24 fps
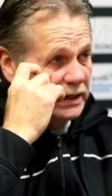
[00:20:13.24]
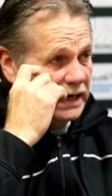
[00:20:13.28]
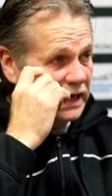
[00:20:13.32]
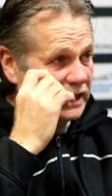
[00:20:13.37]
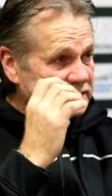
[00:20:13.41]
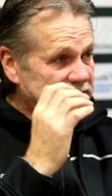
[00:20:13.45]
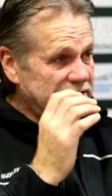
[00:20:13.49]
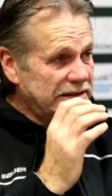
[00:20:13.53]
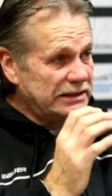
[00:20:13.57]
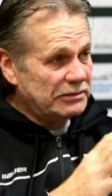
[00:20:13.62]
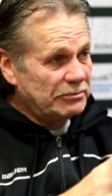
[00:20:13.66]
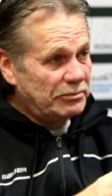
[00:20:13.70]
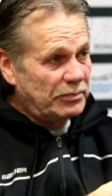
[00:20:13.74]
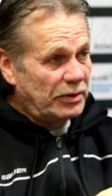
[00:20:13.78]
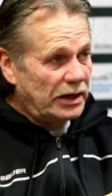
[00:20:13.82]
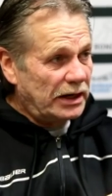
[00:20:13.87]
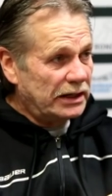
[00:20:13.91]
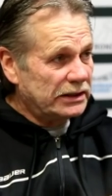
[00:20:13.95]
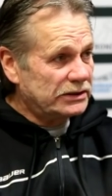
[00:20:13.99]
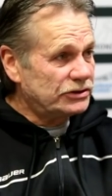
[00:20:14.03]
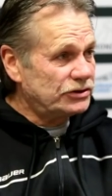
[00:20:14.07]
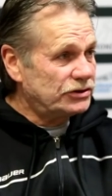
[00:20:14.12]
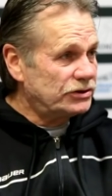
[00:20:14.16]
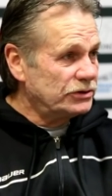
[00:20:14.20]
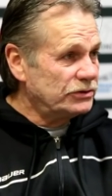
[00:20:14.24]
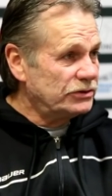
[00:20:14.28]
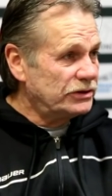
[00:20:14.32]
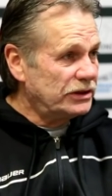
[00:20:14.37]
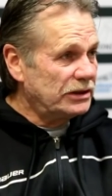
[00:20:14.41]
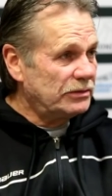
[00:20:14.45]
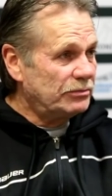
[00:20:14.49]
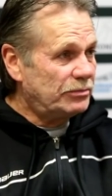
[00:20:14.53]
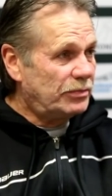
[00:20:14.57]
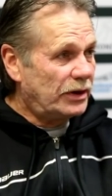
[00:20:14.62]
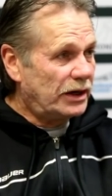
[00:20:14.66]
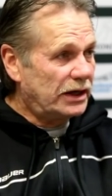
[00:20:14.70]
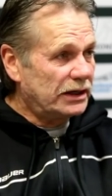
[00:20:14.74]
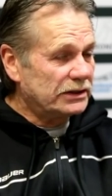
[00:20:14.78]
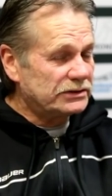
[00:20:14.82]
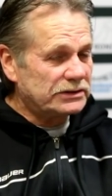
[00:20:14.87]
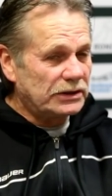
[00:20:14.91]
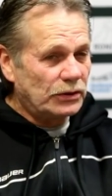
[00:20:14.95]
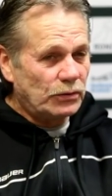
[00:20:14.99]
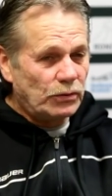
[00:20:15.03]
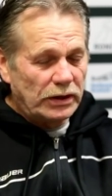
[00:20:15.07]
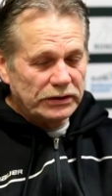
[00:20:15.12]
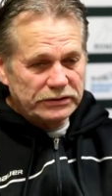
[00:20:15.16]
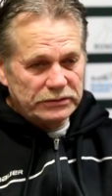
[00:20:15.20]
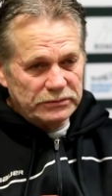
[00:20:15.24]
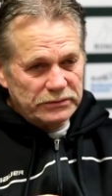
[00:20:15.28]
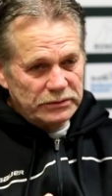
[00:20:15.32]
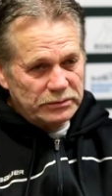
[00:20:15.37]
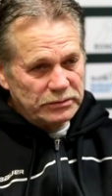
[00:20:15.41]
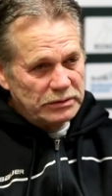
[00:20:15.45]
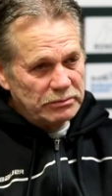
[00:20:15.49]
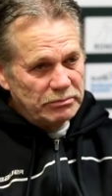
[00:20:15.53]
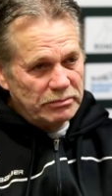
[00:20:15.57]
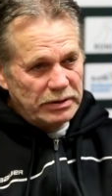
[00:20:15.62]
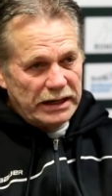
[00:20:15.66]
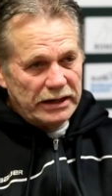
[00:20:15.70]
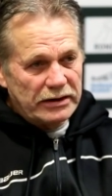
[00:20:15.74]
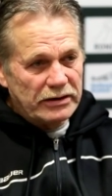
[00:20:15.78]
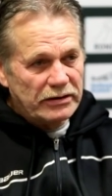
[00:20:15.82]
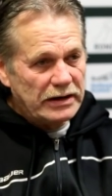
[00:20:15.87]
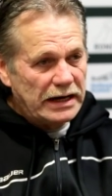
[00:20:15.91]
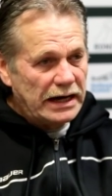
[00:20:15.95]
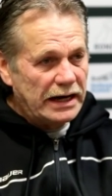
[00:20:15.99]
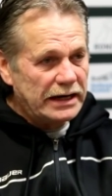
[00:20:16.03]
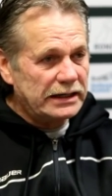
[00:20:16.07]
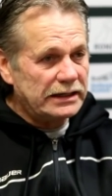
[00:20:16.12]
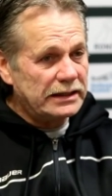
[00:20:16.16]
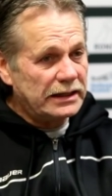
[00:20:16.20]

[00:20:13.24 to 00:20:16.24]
passing pucks, shooting pucks. I want them to be better at it.